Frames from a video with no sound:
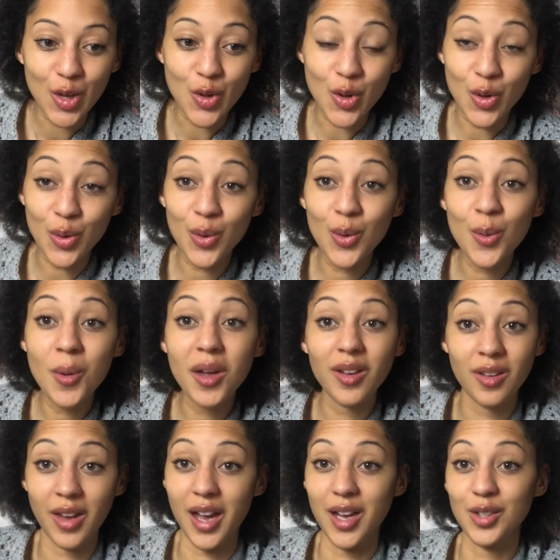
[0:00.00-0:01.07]
you
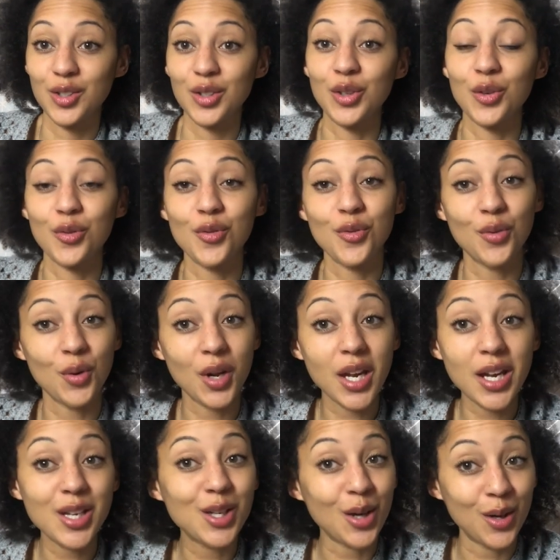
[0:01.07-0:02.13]
get the
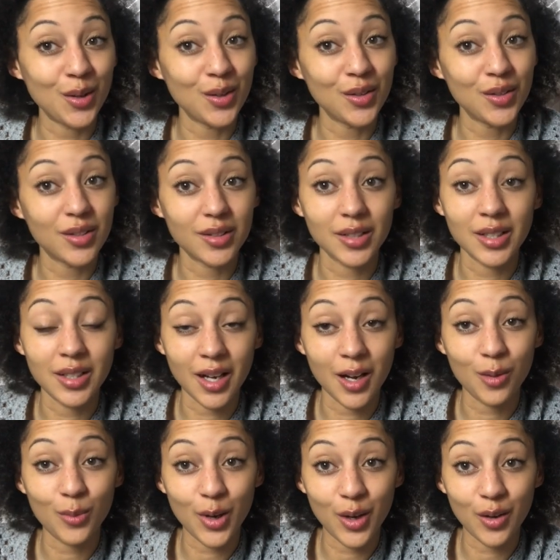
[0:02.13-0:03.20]
free codes to
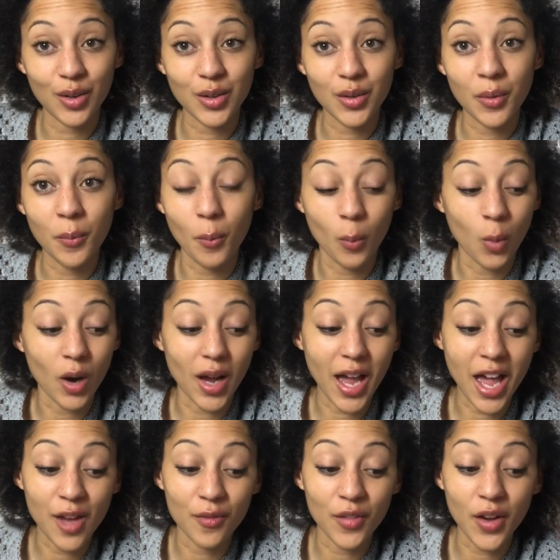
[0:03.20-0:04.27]
download
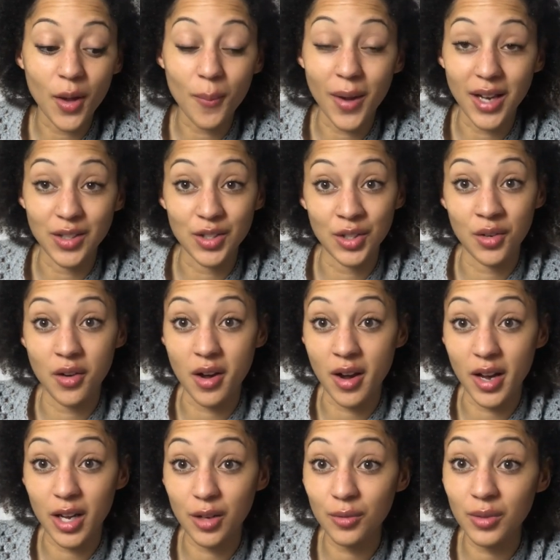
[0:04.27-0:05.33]
whatever pattern I
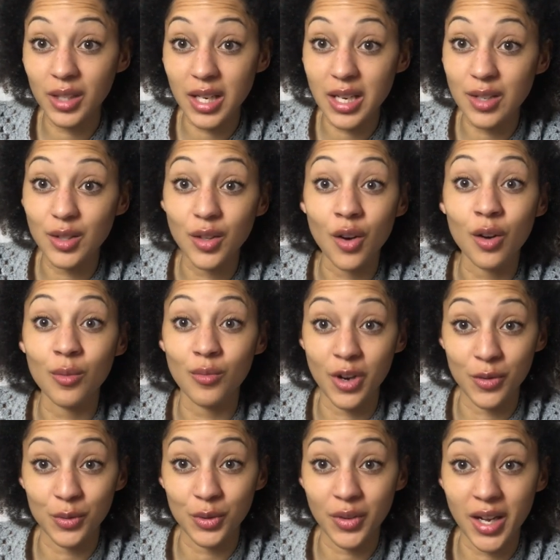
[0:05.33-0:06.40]
have released on
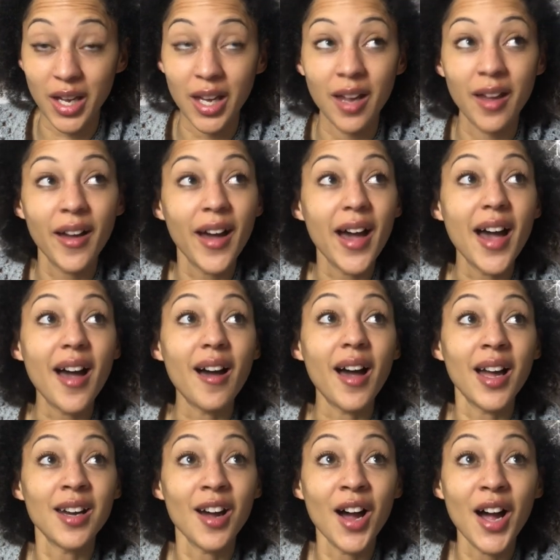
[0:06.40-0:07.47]
Ravelry.
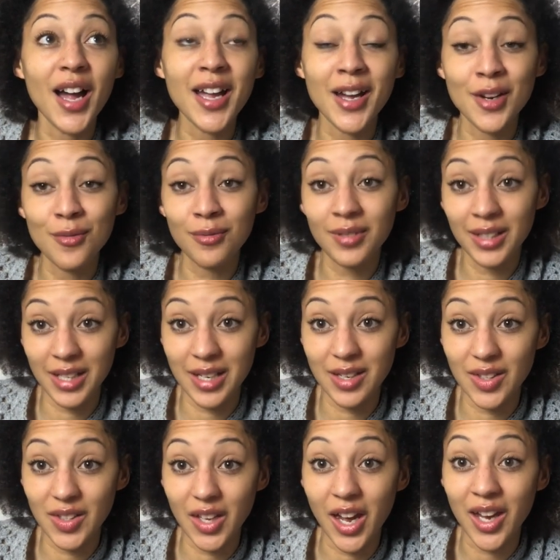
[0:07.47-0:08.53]
And I have
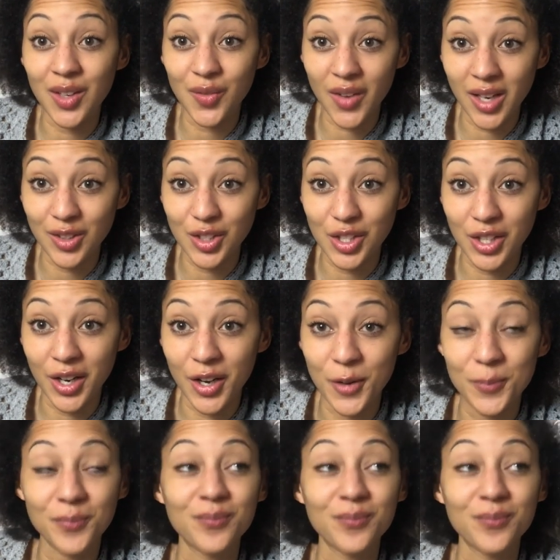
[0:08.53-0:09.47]
released Adventure.